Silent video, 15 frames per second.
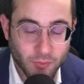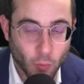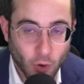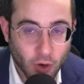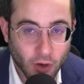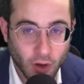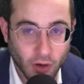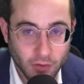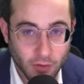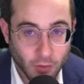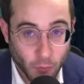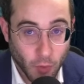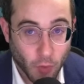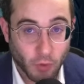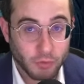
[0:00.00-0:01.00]
have to work on.
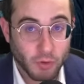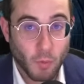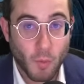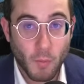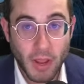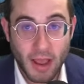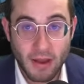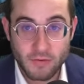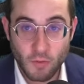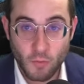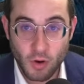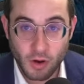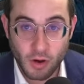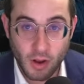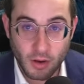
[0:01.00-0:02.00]
We all know what we have to
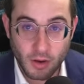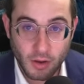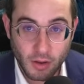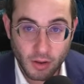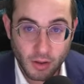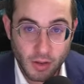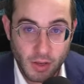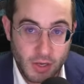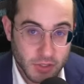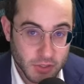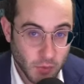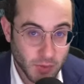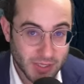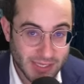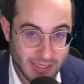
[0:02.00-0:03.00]
work on.
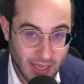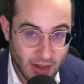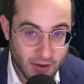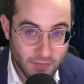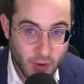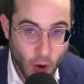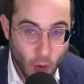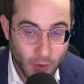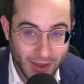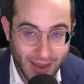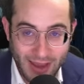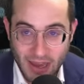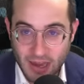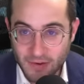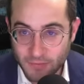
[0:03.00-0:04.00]
So instead of
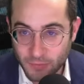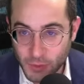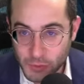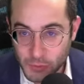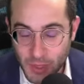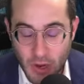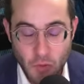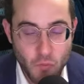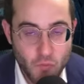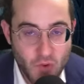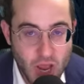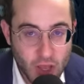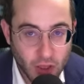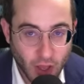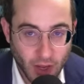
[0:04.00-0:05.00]
going and getting frustrated,
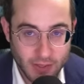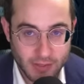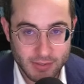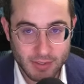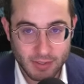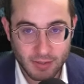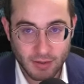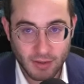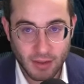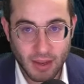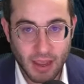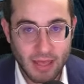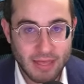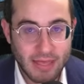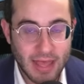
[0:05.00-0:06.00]
realizing
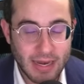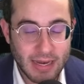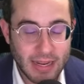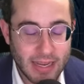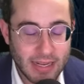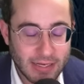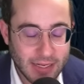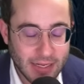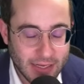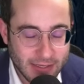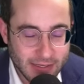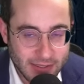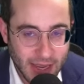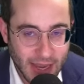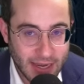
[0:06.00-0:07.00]
that it
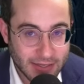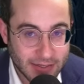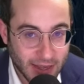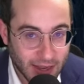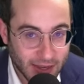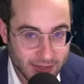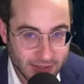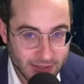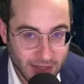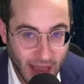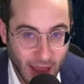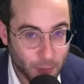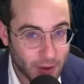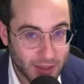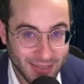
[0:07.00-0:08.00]
is a test.
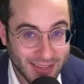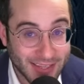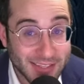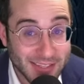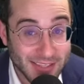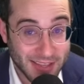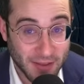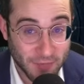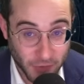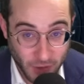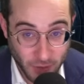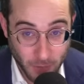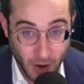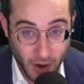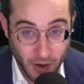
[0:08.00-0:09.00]
And we, this is the
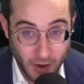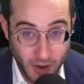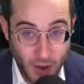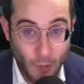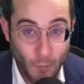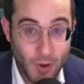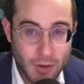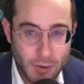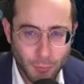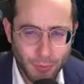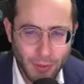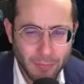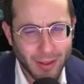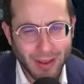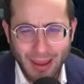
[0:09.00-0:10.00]
difficult part. We
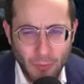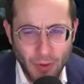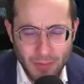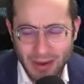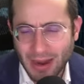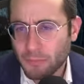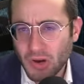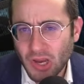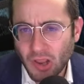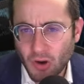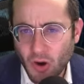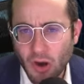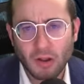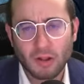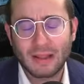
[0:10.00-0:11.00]
don't think like, hey, wait a minute, I'm reading
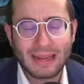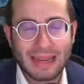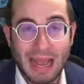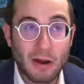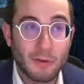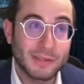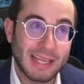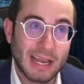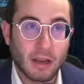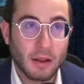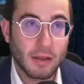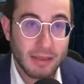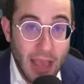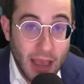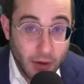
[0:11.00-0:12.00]
an article. Like, how is that
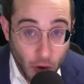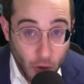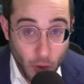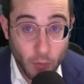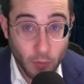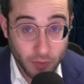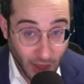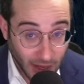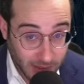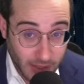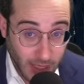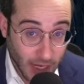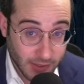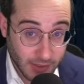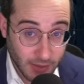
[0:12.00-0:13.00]
going to, yeah, no, no,
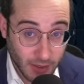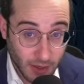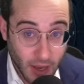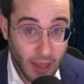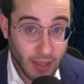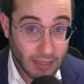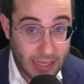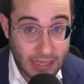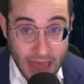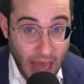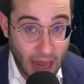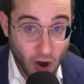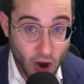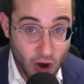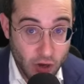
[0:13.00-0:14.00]
that's a test. Like
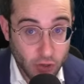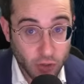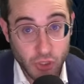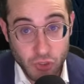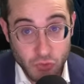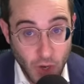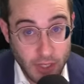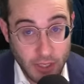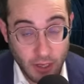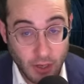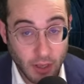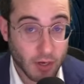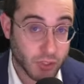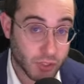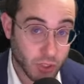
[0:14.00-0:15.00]
that article is
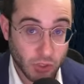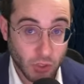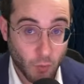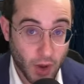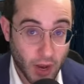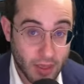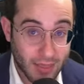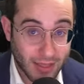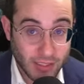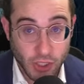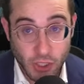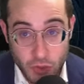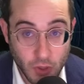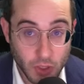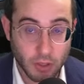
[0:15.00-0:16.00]
written in a certain way
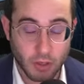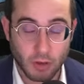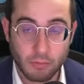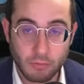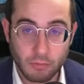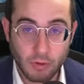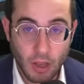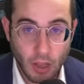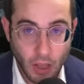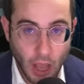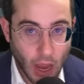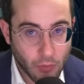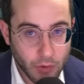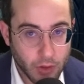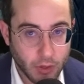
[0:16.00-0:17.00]
that's going to trigger you.
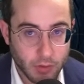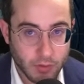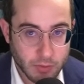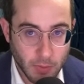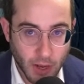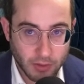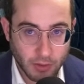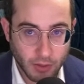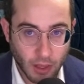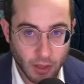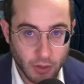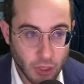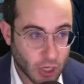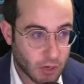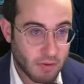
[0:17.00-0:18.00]
How are you going to respond to
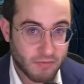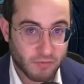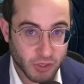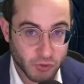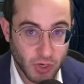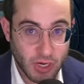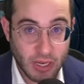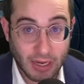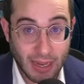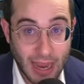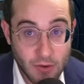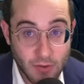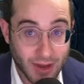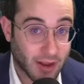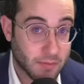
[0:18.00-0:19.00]
that? You're going to be frustrated, you're
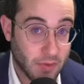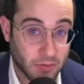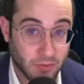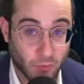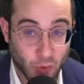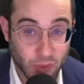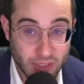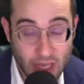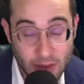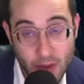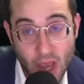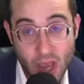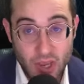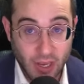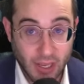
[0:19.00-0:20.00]
going to be angry, you're not going to be able to fall
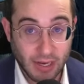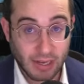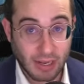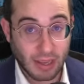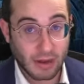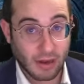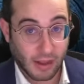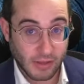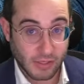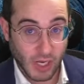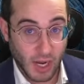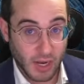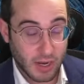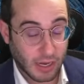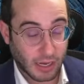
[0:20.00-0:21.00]
asleep, you're going to get
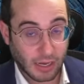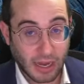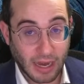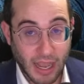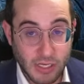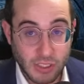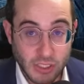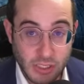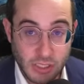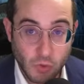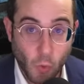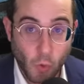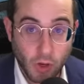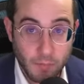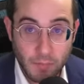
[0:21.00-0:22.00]
anxiety, you're going to get
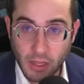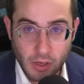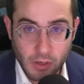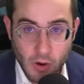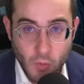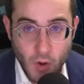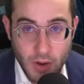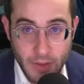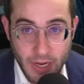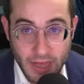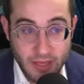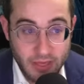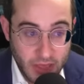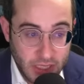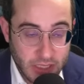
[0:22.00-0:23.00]
anxiousness, or you're going to be like, no, wait a
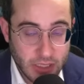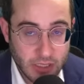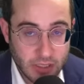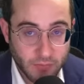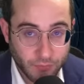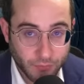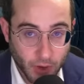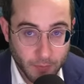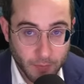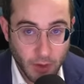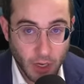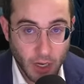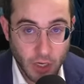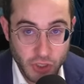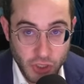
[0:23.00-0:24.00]
minute, this is
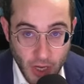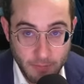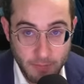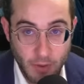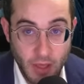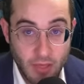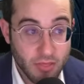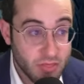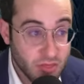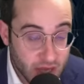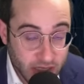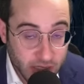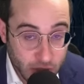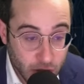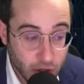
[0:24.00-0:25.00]
from Hashem.
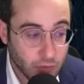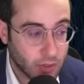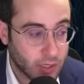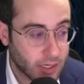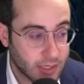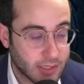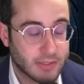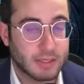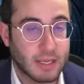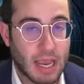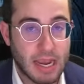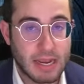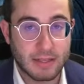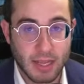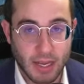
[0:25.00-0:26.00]
This too is
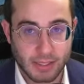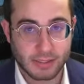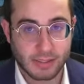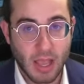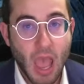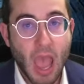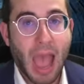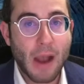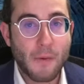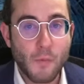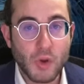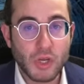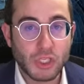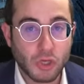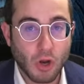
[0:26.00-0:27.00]
a test.
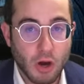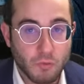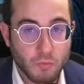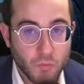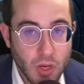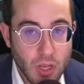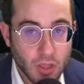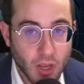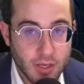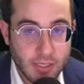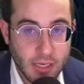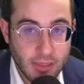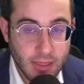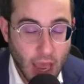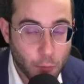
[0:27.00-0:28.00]
And when we start
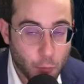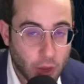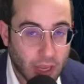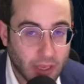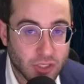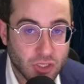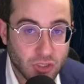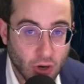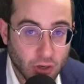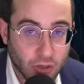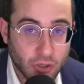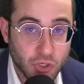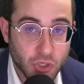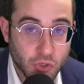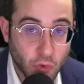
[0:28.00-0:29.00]
realizing that, we can
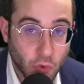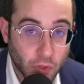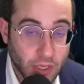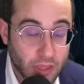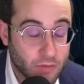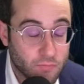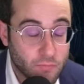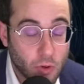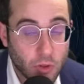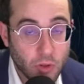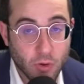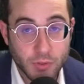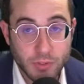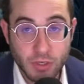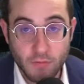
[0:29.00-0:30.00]
start controlling the
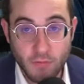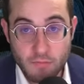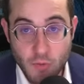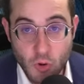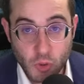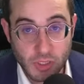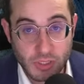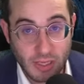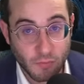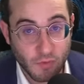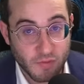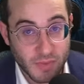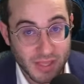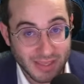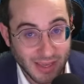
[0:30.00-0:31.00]
roller coaster of emotions that
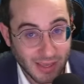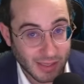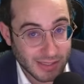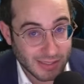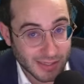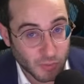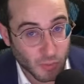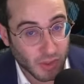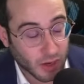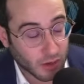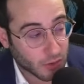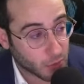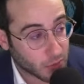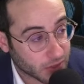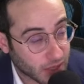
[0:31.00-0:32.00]
we've been dealing since with
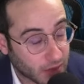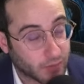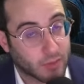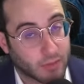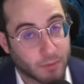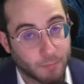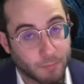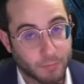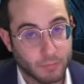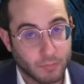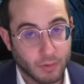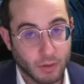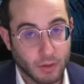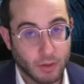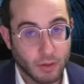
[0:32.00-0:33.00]
October 7th.
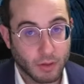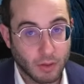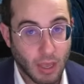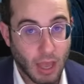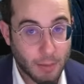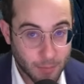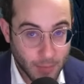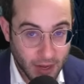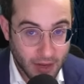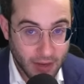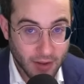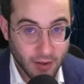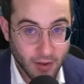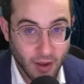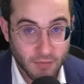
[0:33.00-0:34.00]
And
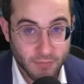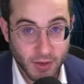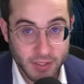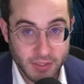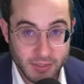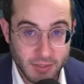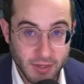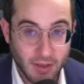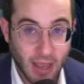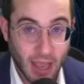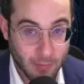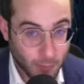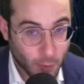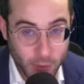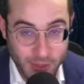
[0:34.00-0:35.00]
many of us,
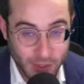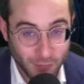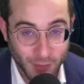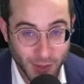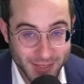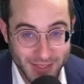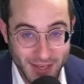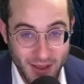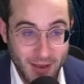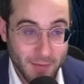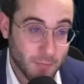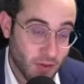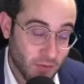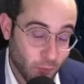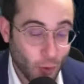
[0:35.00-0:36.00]
and most of us,
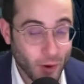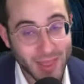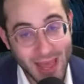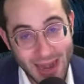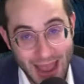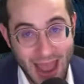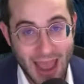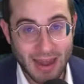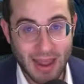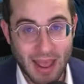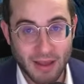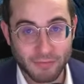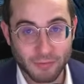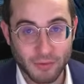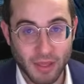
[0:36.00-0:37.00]
before that and
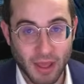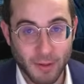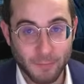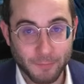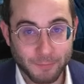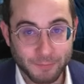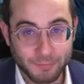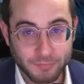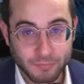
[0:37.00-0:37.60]
after that.